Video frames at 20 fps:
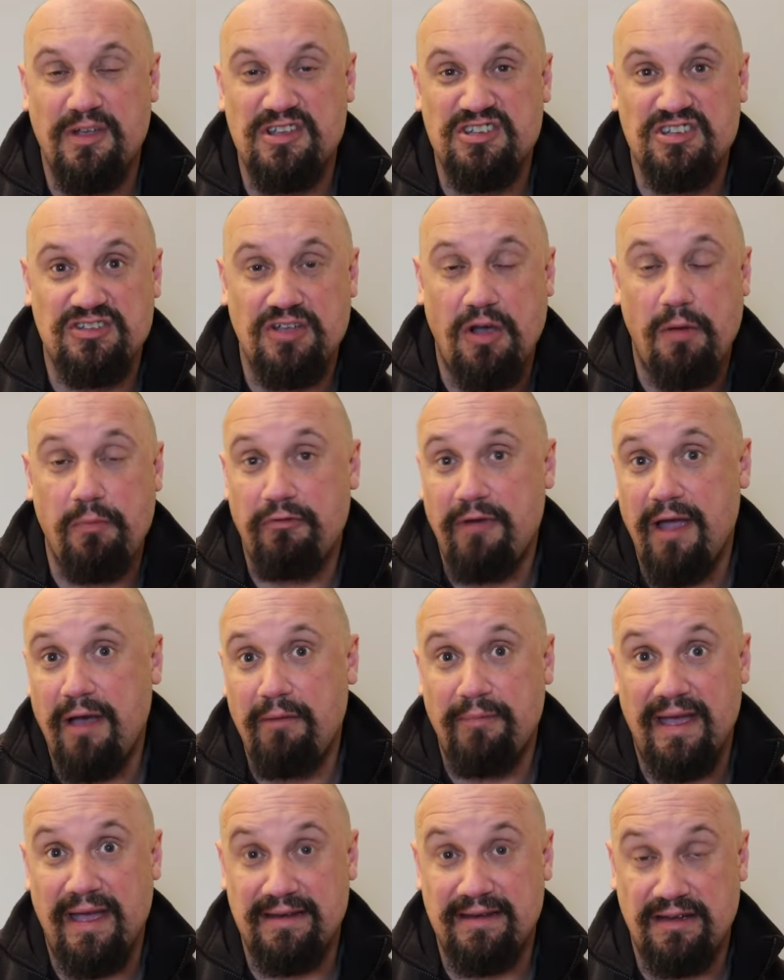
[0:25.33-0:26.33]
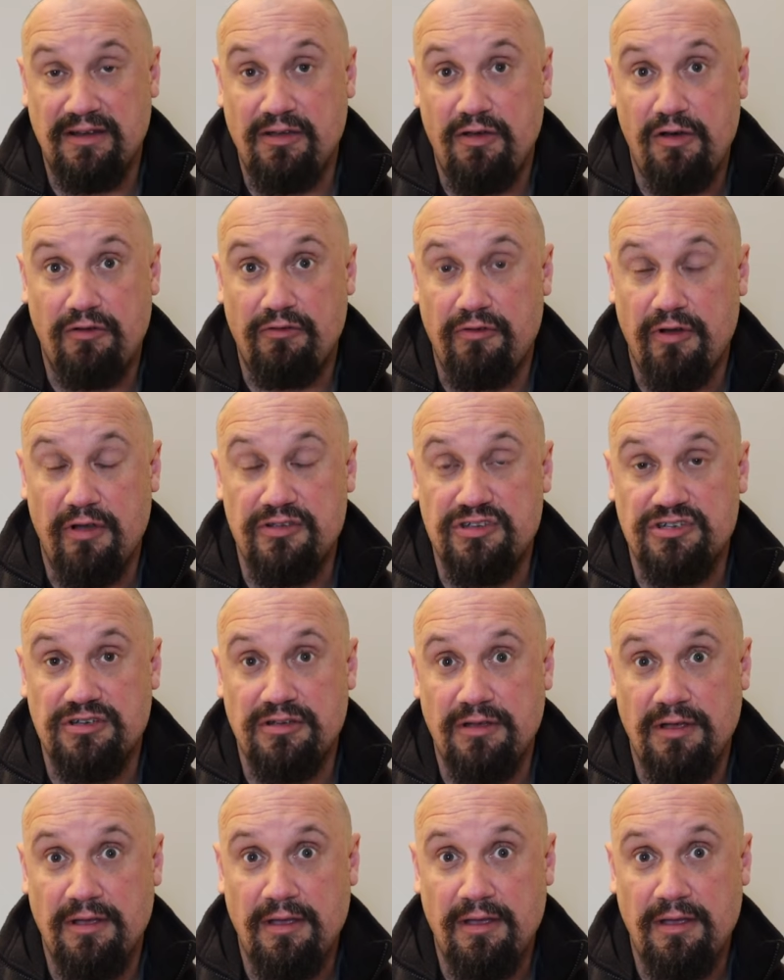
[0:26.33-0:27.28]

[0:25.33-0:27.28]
which is our brown-banded cockroach.